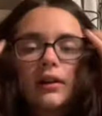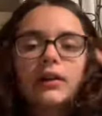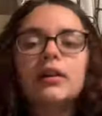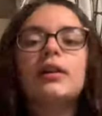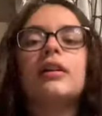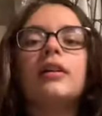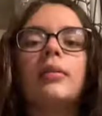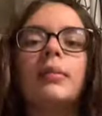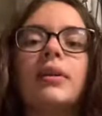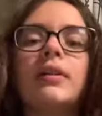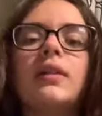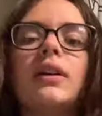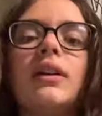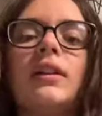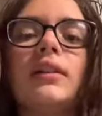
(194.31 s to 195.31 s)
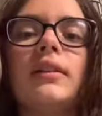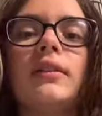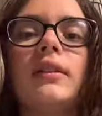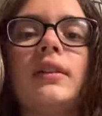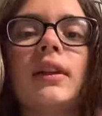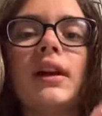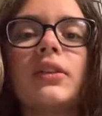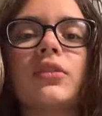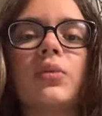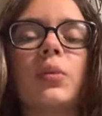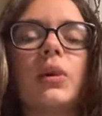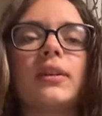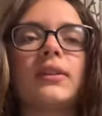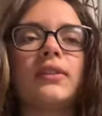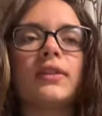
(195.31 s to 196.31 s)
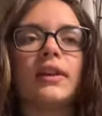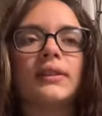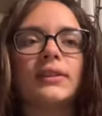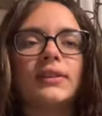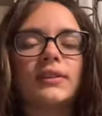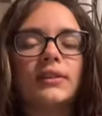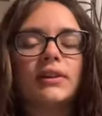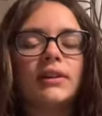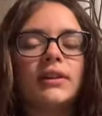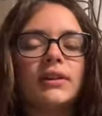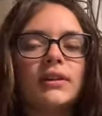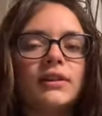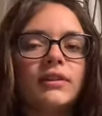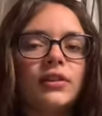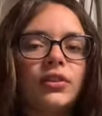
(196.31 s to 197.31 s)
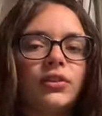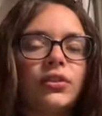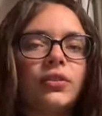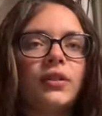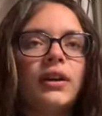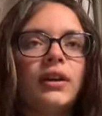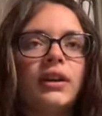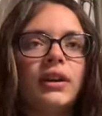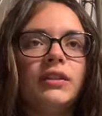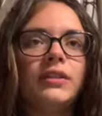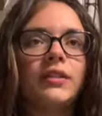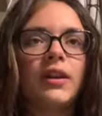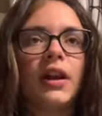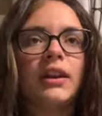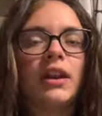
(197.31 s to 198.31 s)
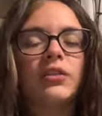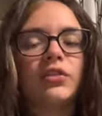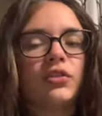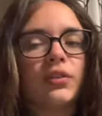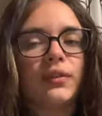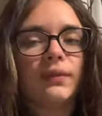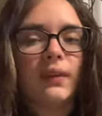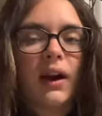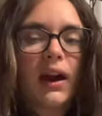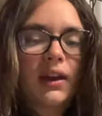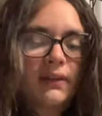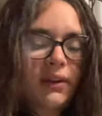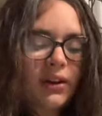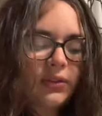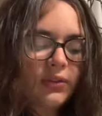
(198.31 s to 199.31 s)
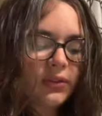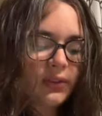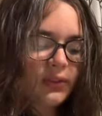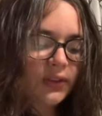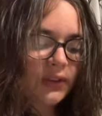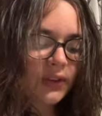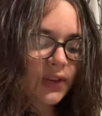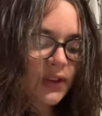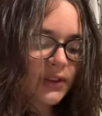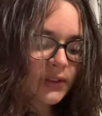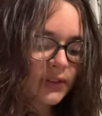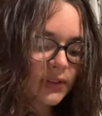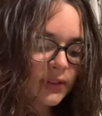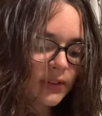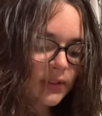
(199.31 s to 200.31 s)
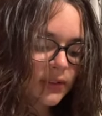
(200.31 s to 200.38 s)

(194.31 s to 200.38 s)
Um, and then the next one, since there's three on each side, I just do five. I don't do six.